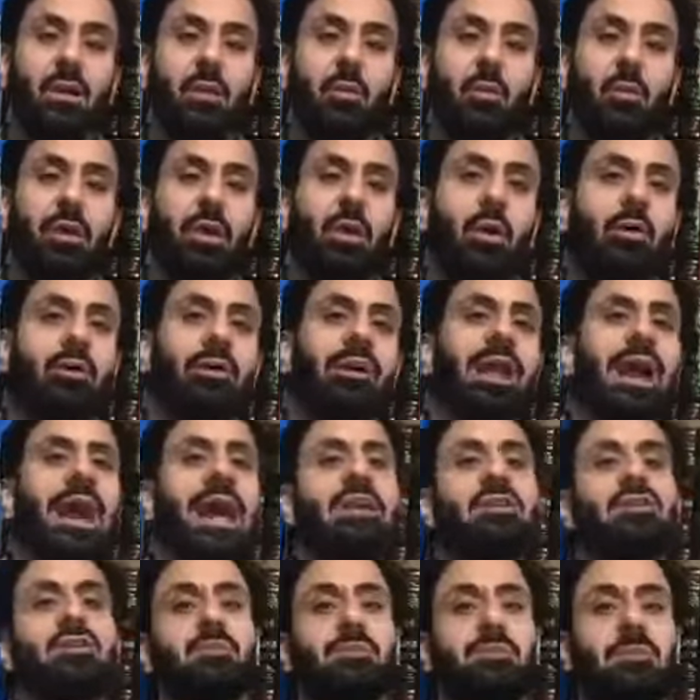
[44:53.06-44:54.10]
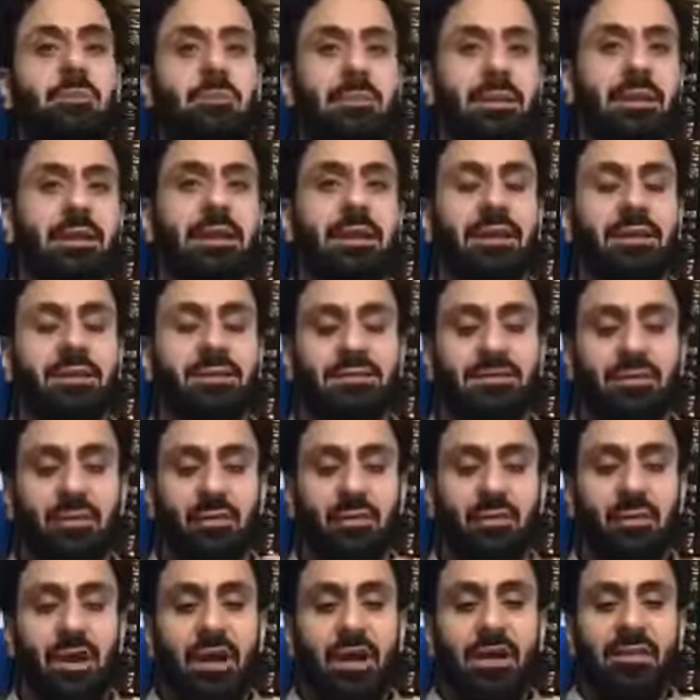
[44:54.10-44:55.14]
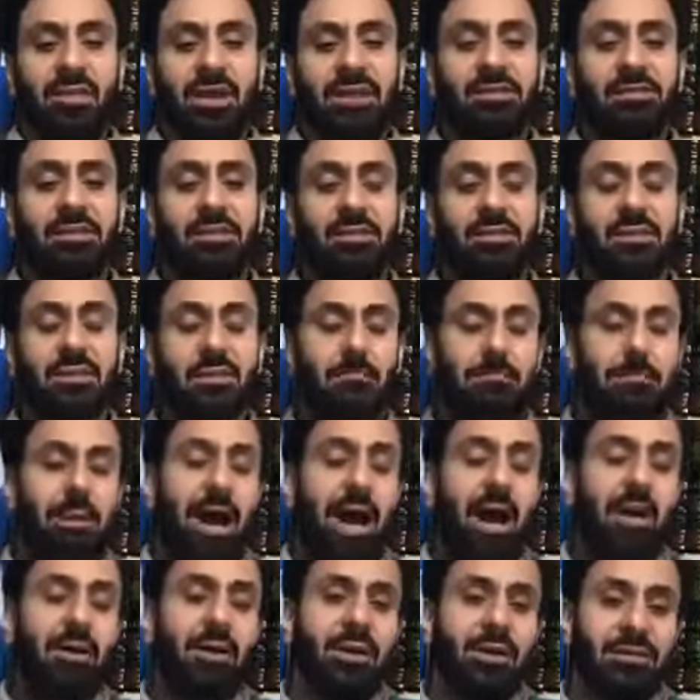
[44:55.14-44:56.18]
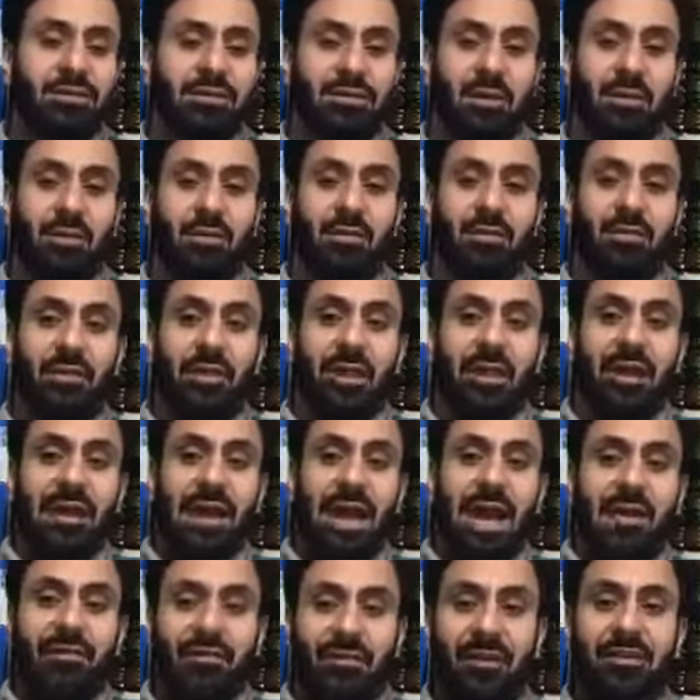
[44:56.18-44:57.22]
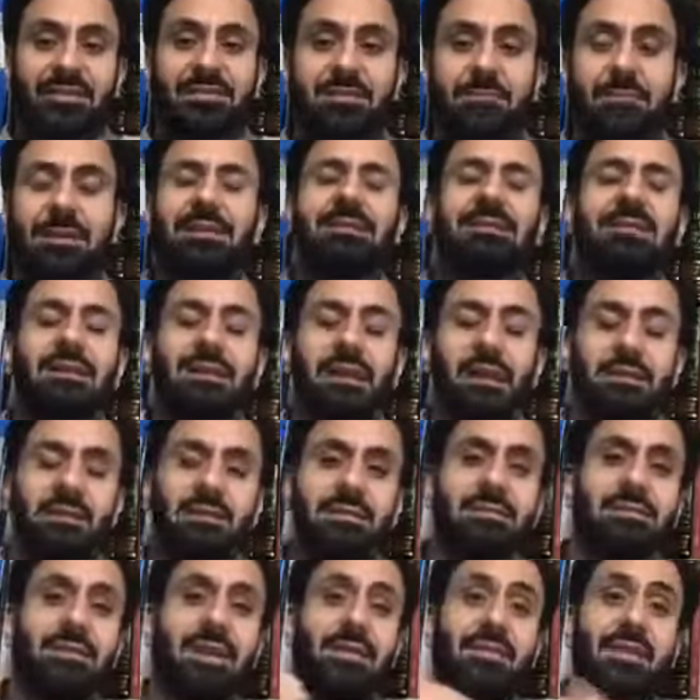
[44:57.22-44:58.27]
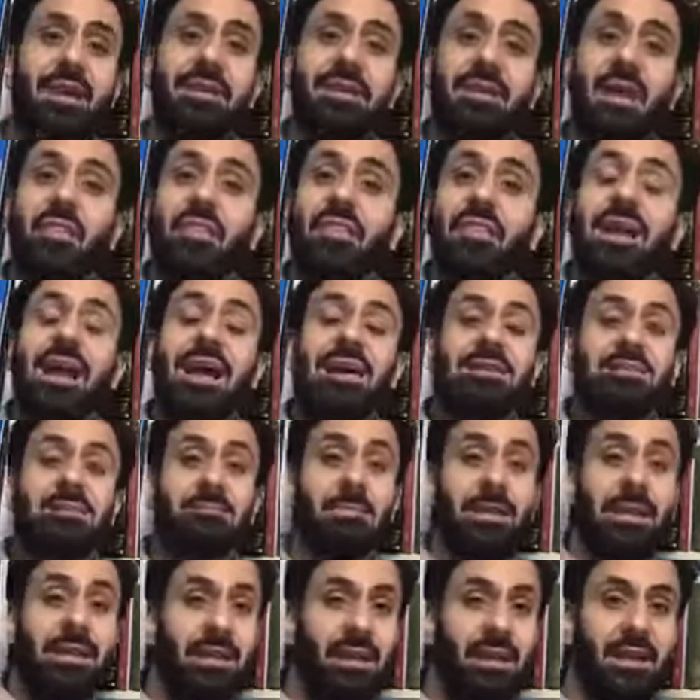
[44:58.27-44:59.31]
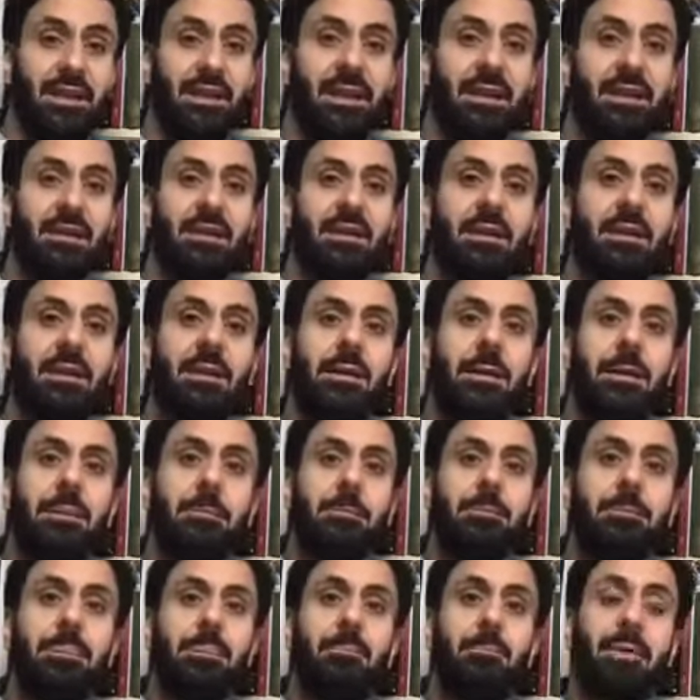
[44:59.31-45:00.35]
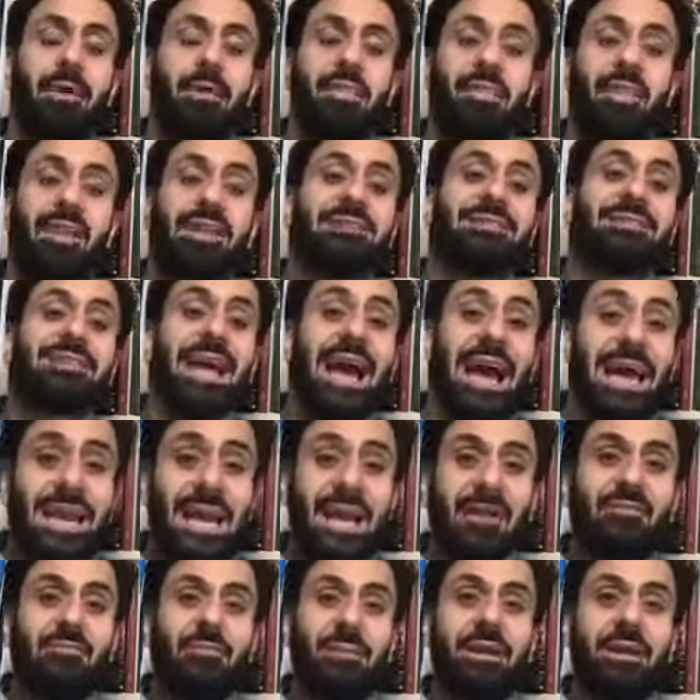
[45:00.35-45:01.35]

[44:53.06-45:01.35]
We only attribute meaning. So they said to empower yourself, fundamentally understand that nothing has meaning, but things can have